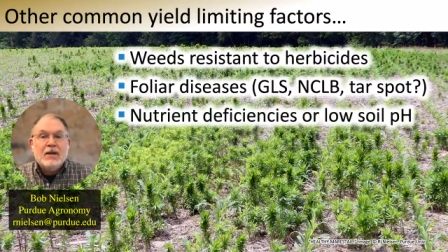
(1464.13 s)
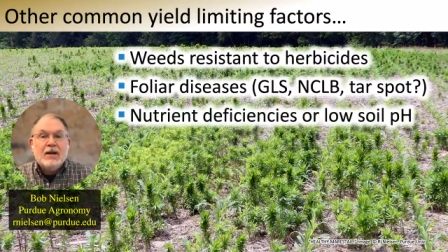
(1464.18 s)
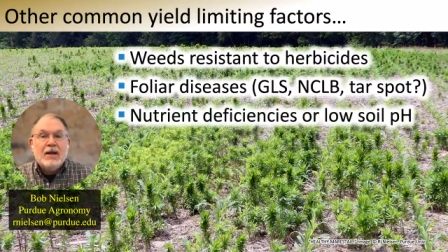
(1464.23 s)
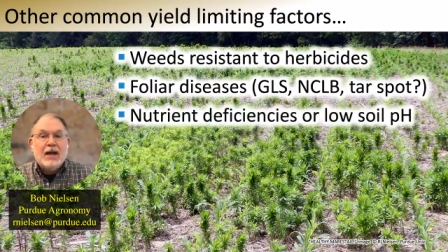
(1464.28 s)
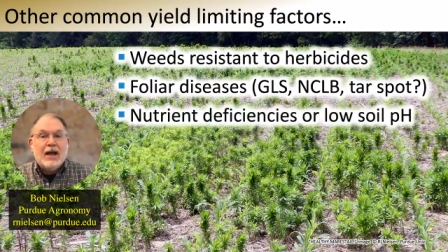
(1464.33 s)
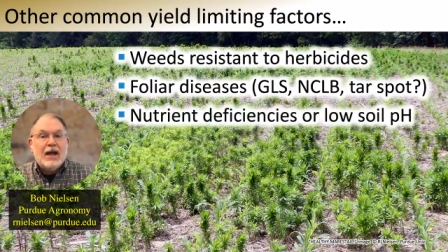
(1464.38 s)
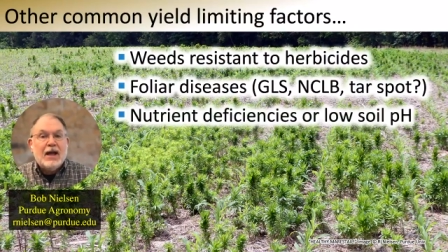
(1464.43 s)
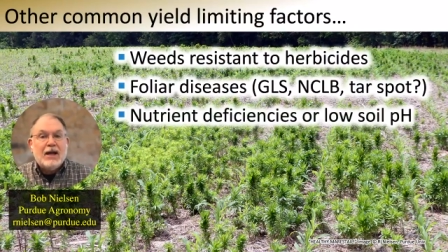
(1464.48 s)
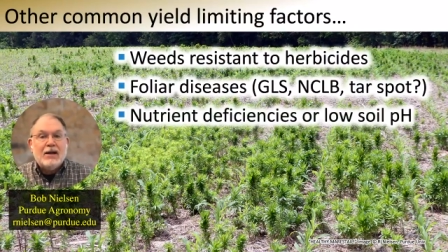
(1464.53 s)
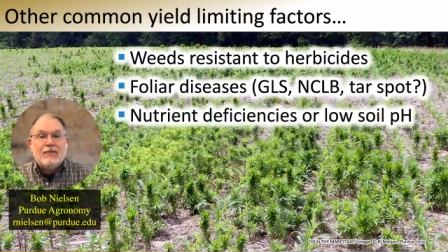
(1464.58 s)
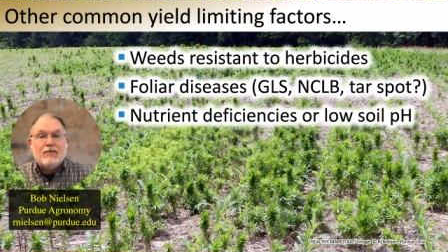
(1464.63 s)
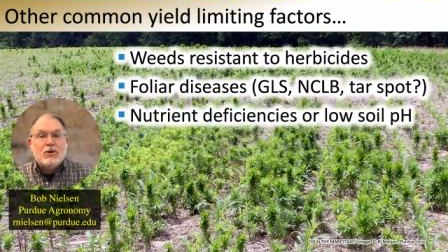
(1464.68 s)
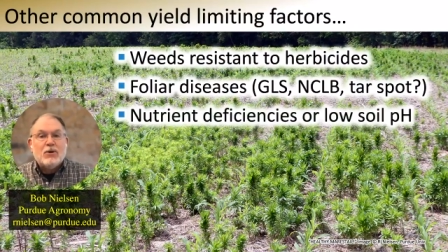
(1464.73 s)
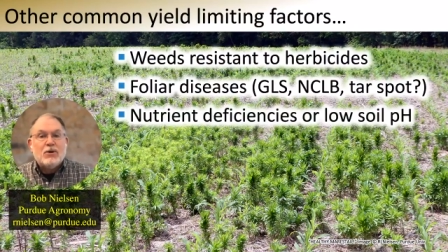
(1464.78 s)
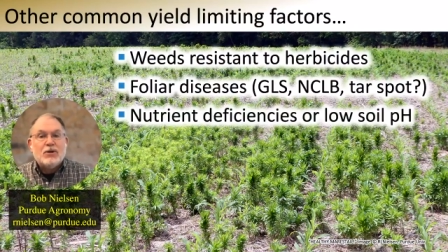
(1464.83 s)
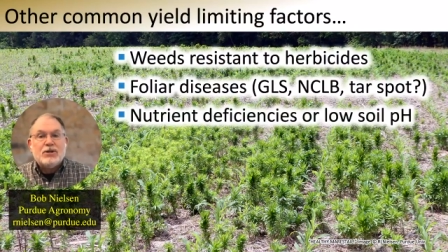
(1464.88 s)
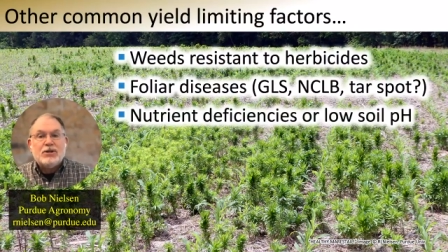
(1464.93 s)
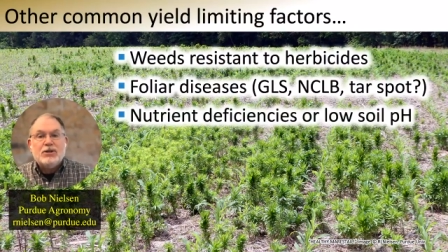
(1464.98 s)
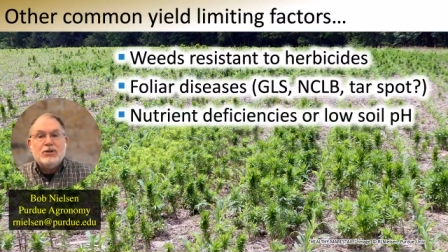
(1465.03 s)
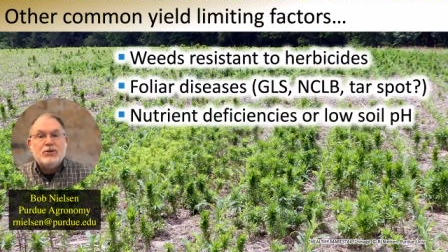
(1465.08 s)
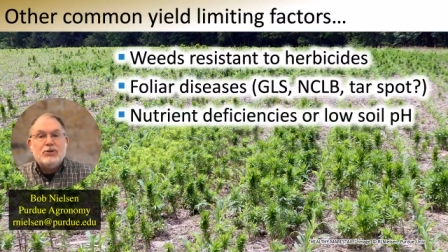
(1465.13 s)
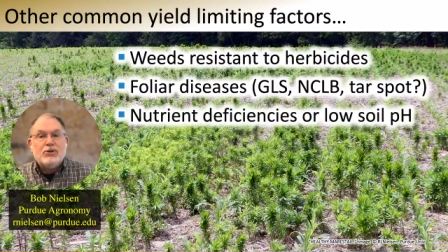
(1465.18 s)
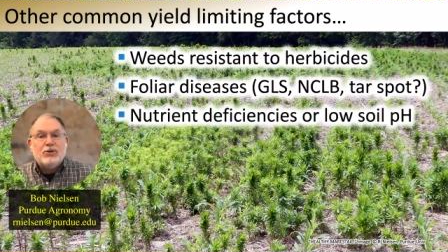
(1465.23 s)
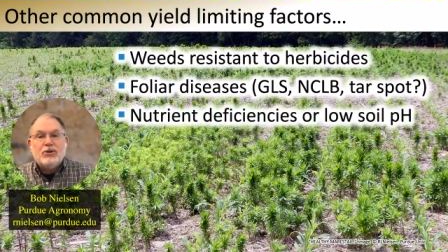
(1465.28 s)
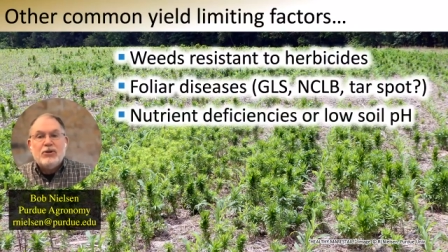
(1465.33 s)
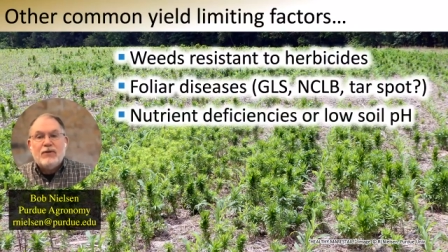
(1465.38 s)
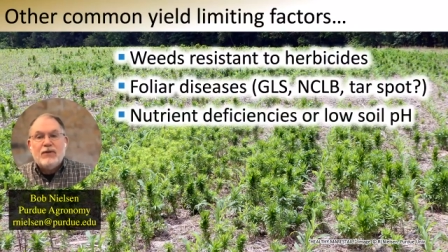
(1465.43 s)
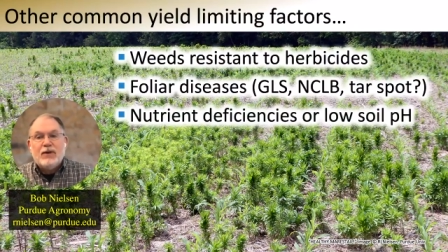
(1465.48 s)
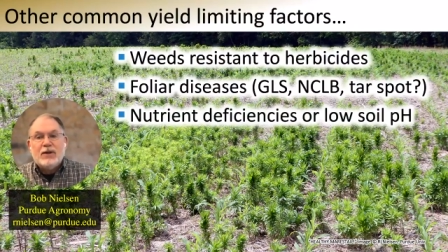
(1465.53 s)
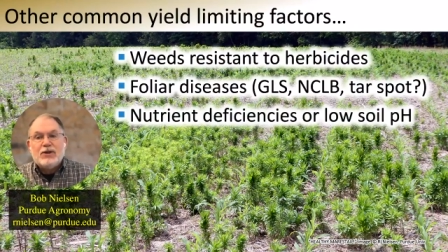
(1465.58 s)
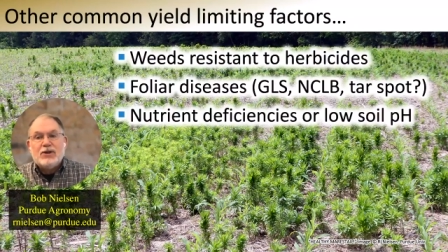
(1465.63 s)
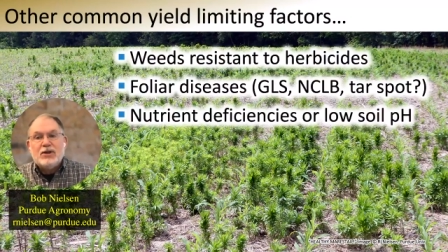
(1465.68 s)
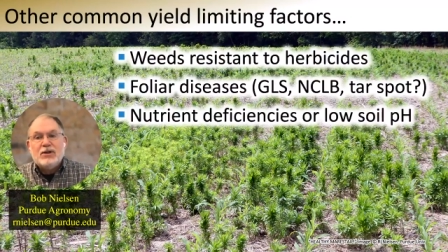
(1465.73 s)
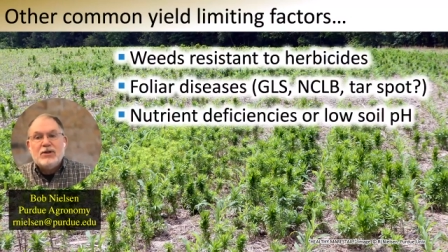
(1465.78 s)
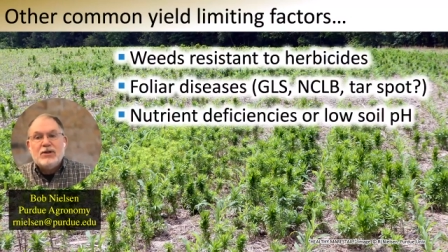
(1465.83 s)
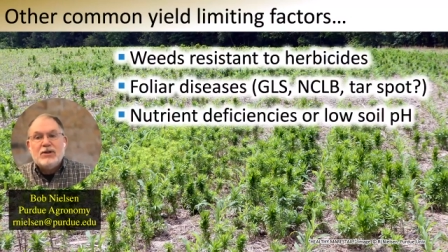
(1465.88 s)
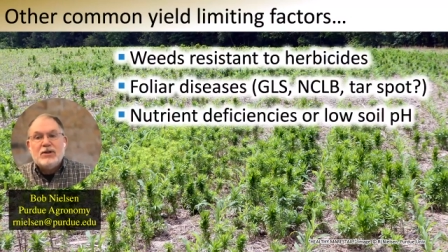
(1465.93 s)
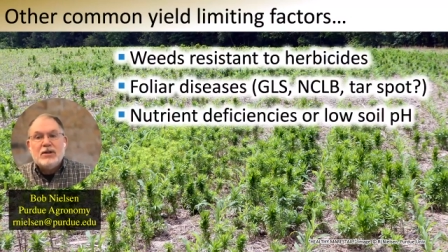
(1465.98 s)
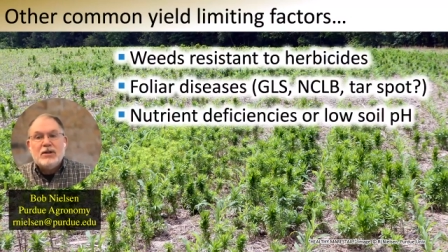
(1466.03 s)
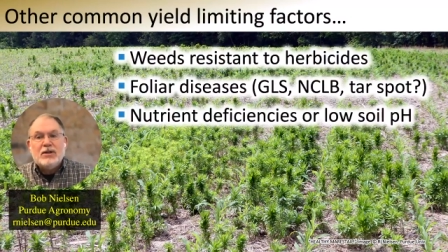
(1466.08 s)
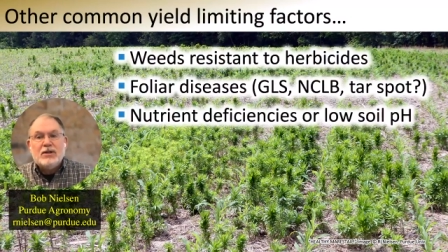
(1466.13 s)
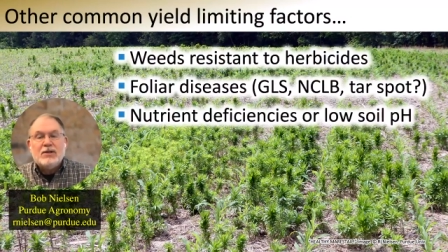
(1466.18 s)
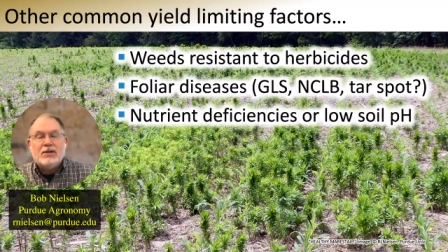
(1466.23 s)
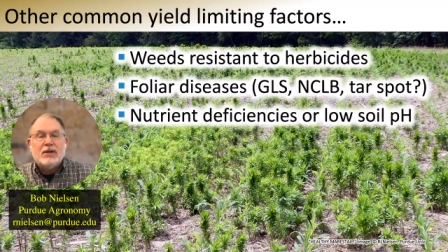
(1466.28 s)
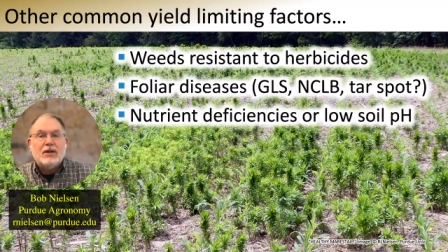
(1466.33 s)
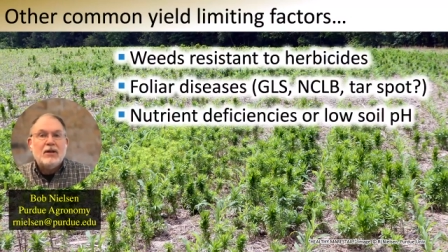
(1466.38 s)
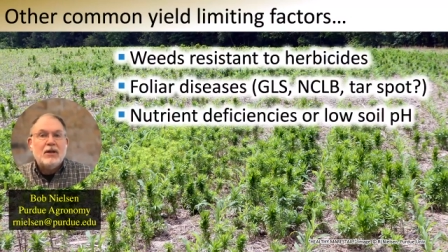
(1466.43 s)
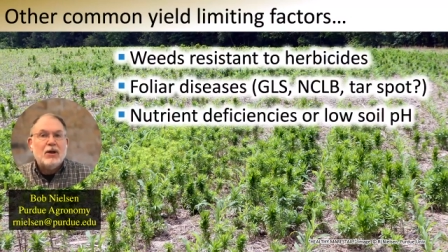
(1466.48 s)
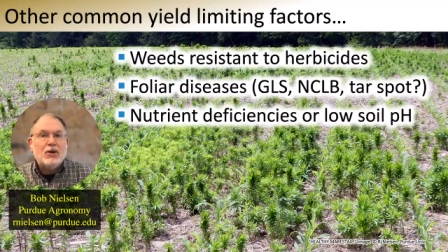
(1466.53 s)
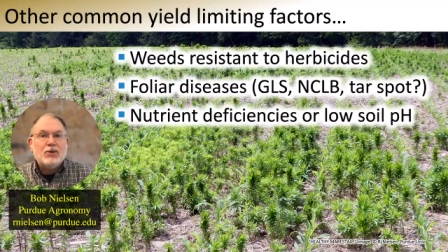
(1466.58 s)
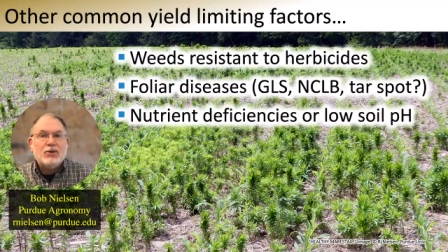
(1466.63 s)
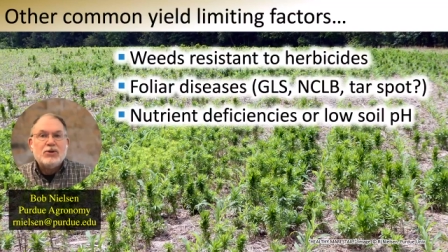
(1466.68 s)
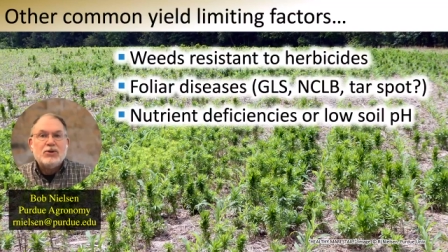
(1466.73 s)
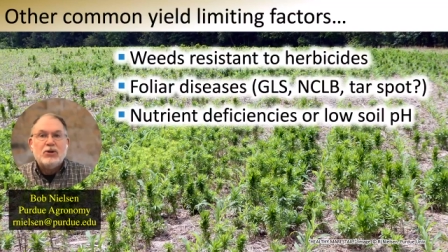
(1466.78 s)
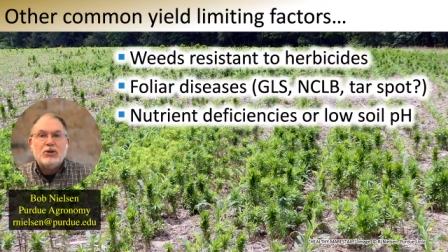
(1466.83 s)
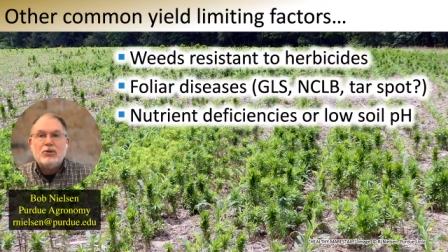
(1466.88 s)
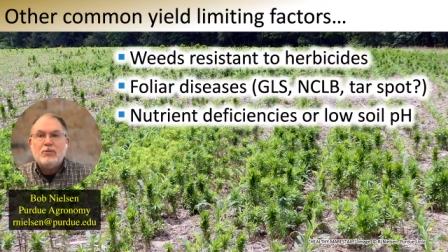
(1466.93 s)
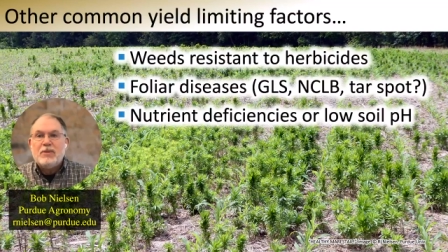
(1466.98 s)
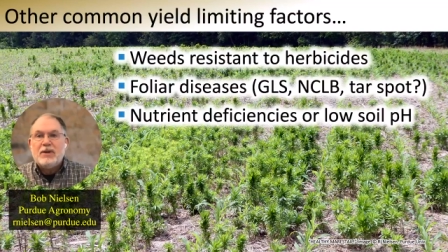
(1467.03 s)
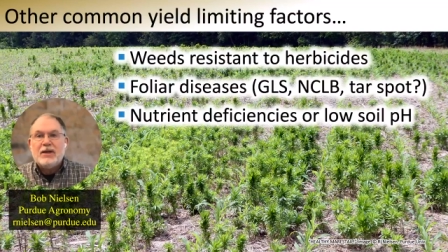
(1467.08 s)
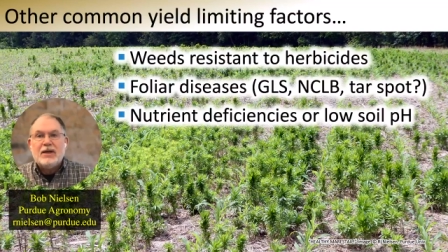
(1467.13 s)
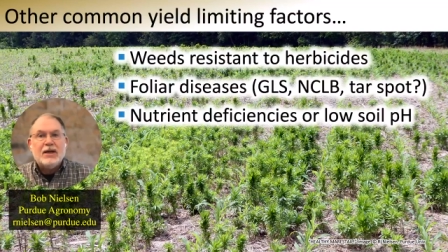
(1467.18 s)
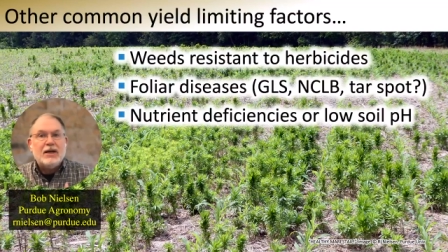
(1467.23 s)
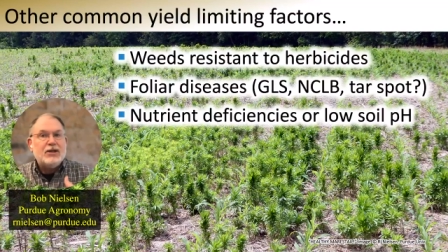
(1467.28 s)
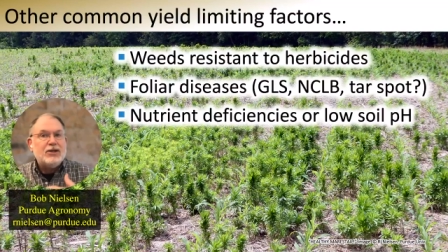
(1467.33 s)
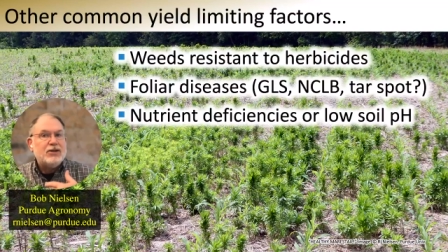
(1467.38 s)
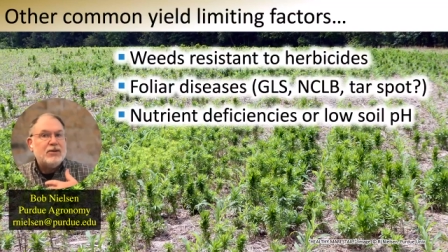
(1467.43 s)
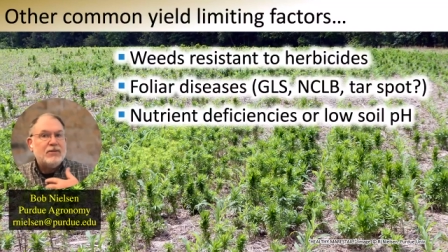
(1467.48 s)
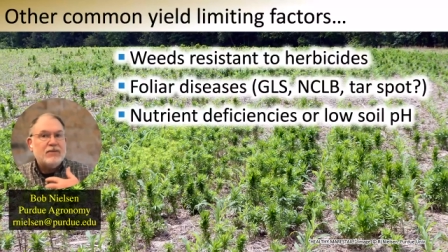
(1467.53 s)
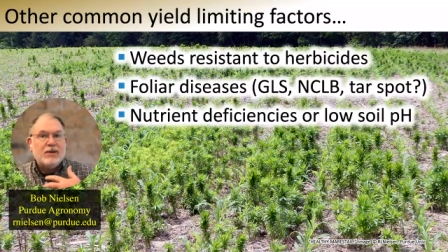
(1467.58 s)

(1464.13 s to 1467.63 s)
And of course, nutrient deficiencies and low soil pH,